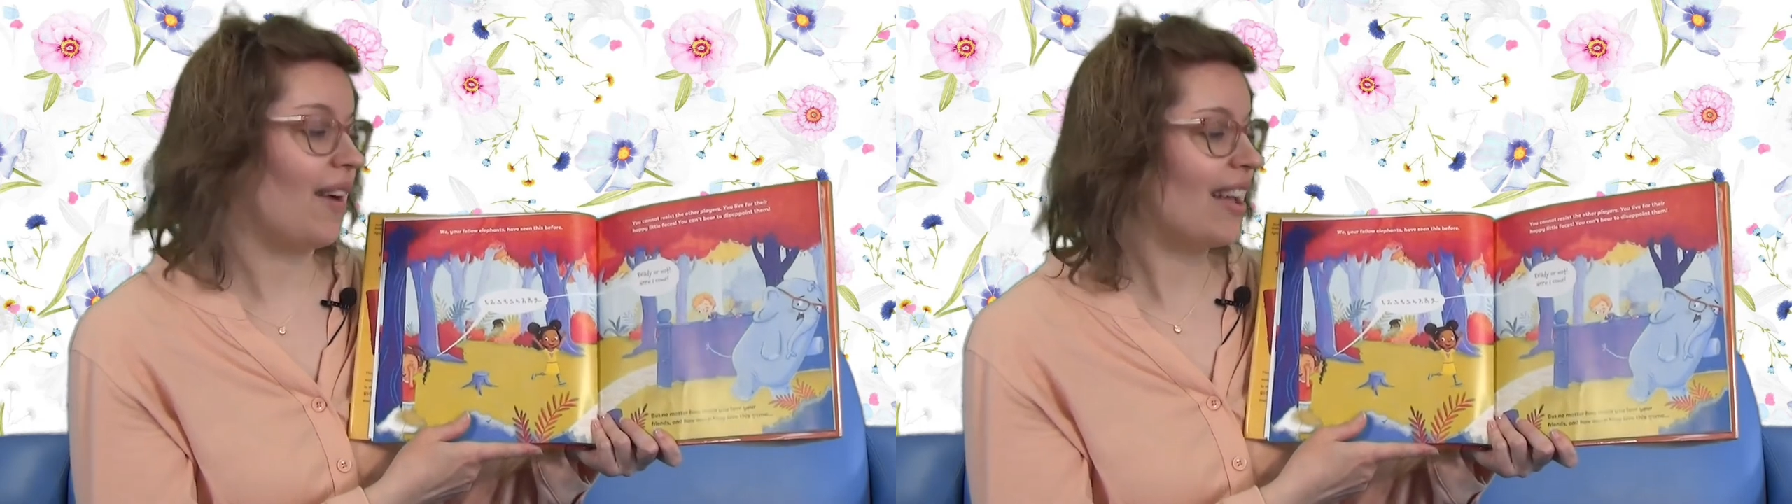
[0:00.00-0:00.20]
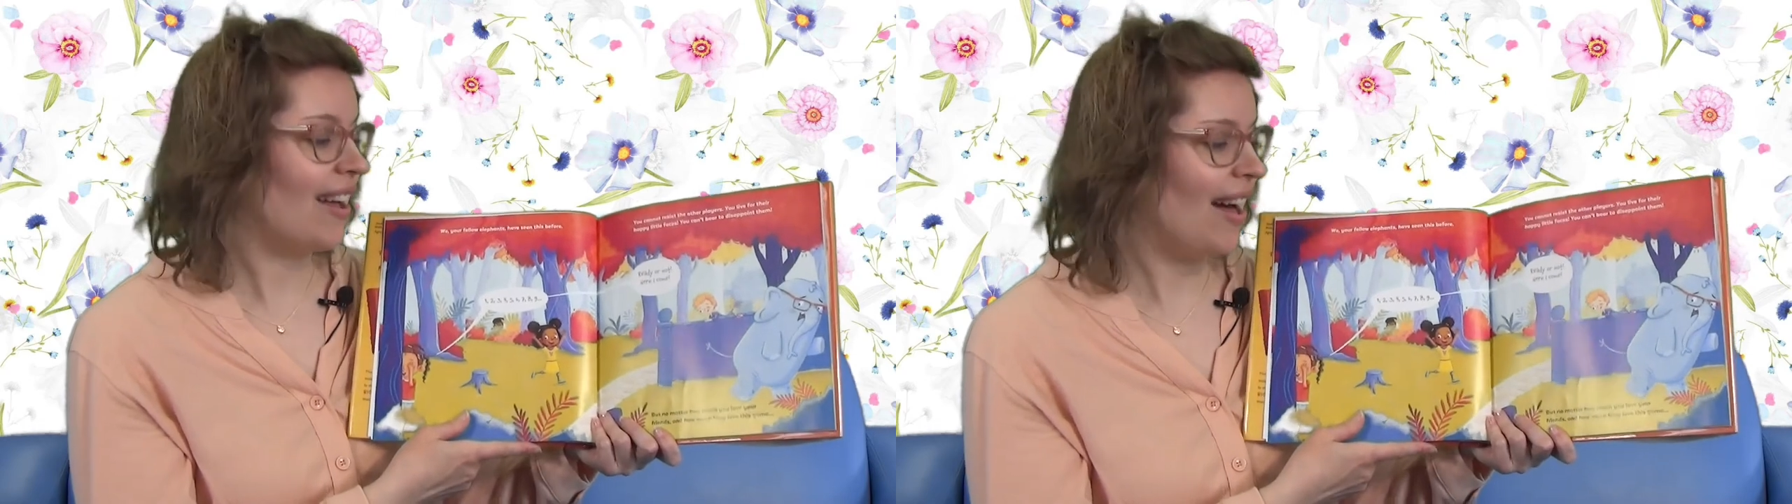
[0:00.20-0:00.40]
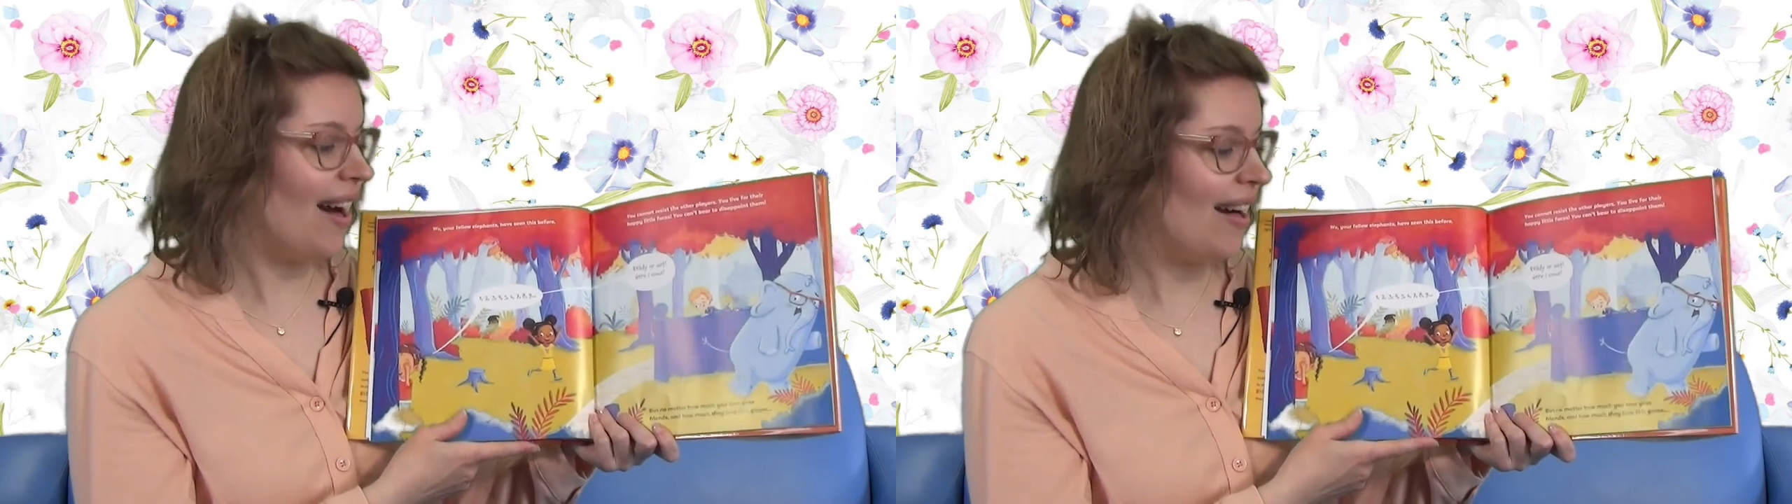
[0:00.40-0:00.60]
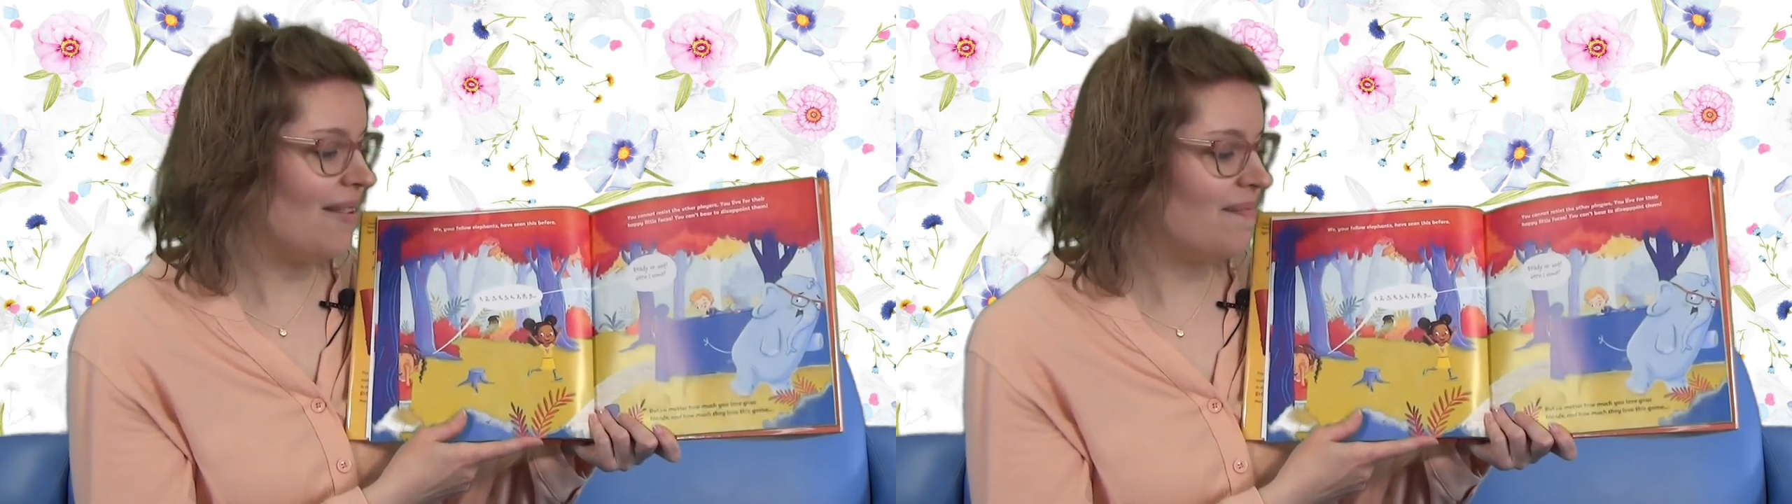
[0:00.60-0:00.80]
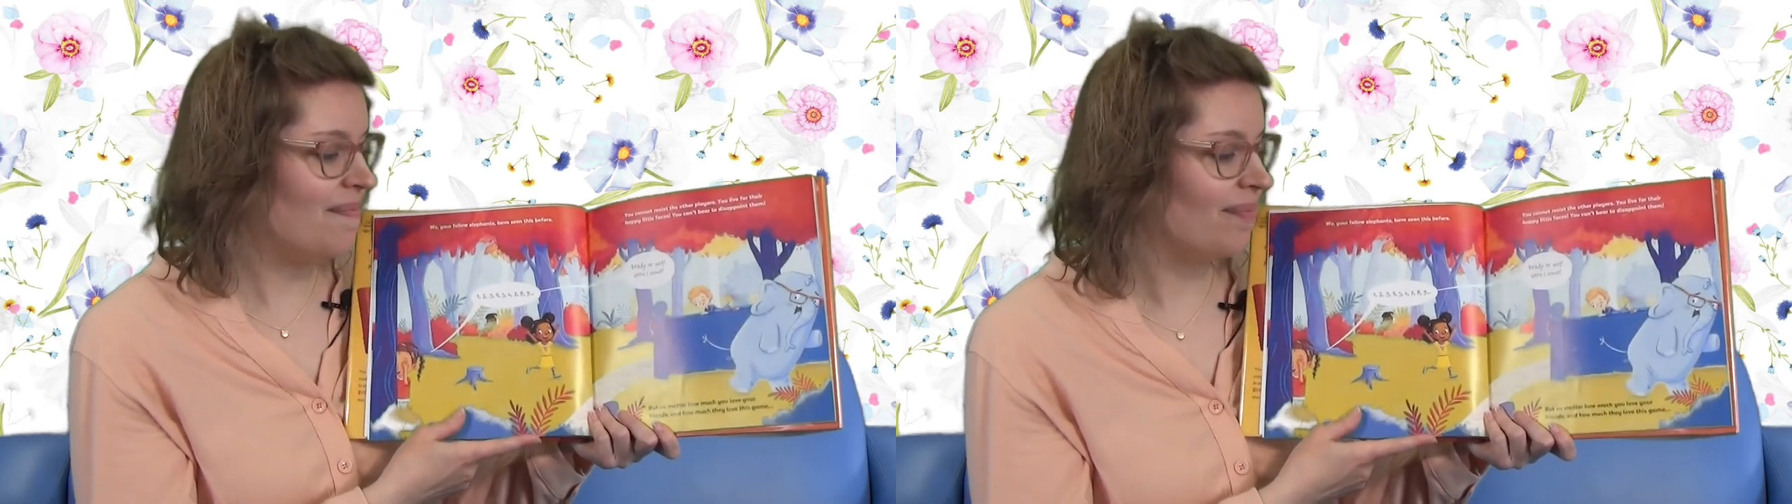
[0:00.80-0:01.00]
I
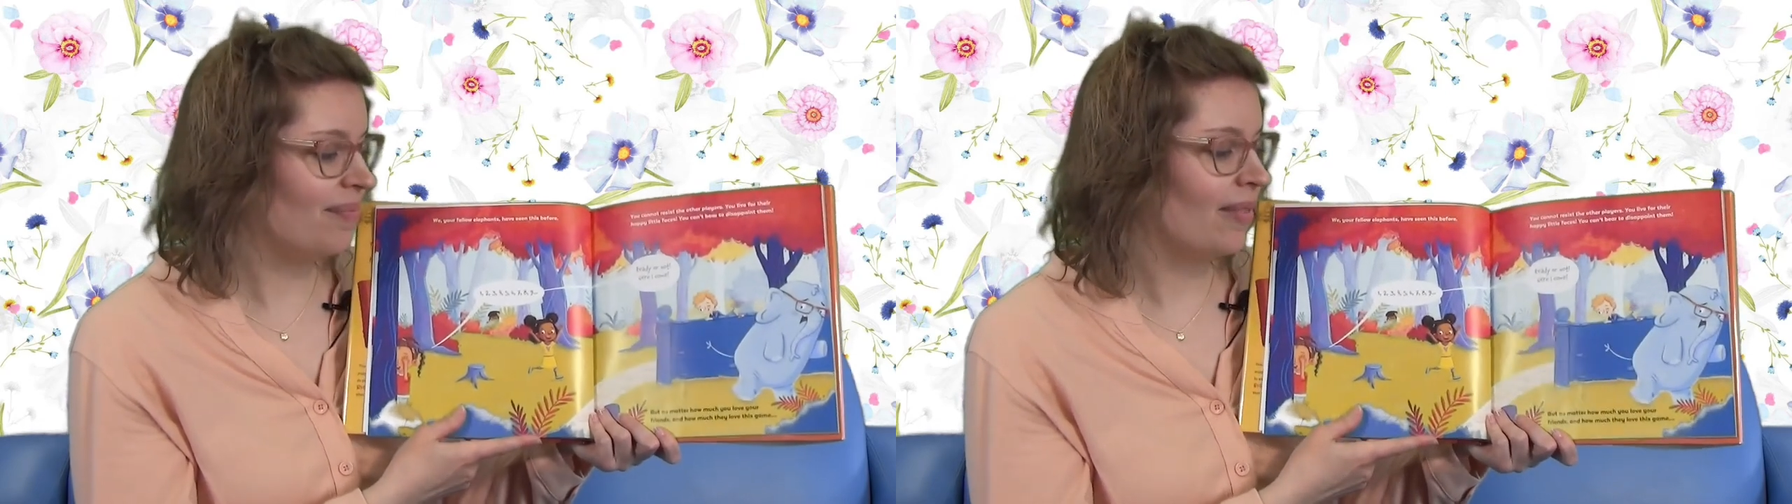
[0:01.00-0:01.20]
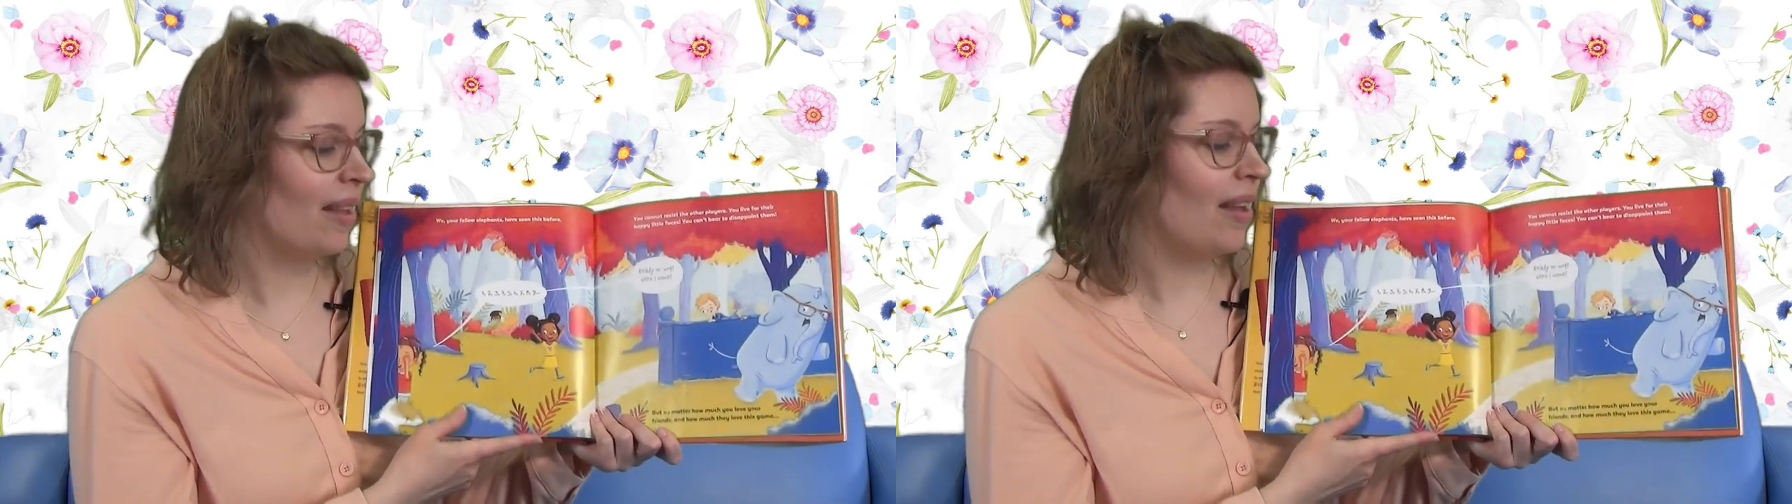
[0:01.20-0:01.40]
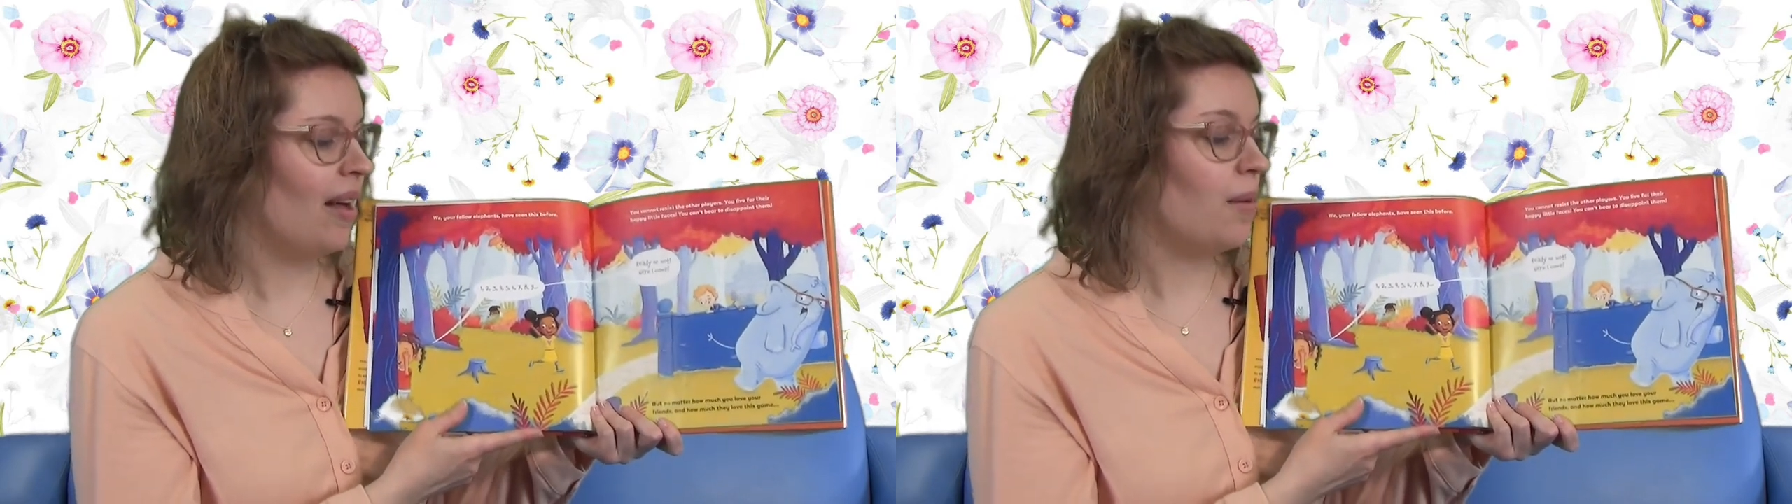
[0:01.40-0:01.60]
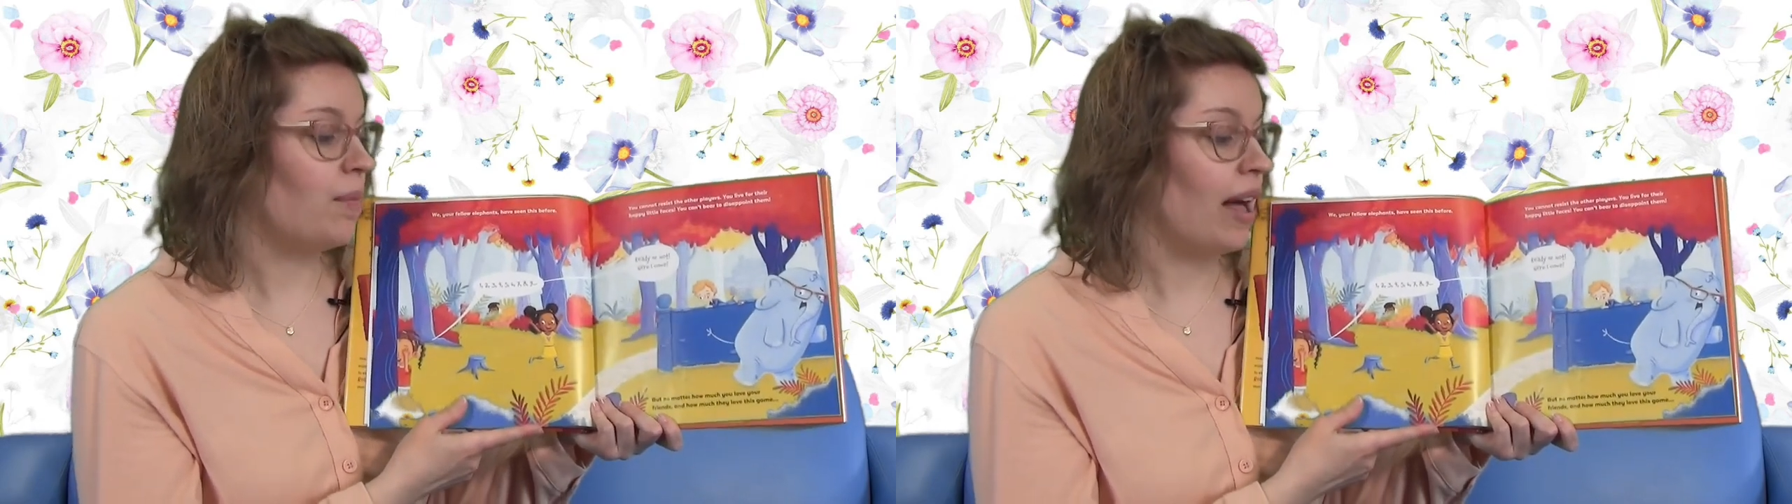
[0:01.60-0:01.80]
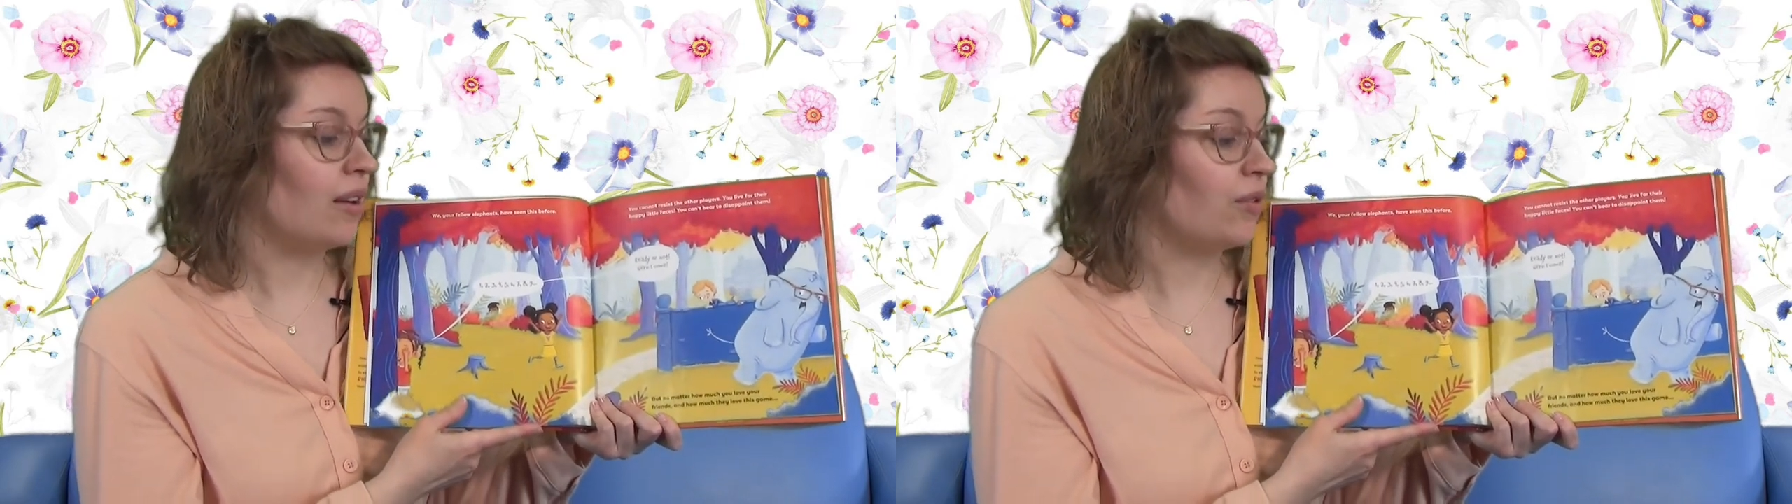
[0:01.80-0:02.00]
come. But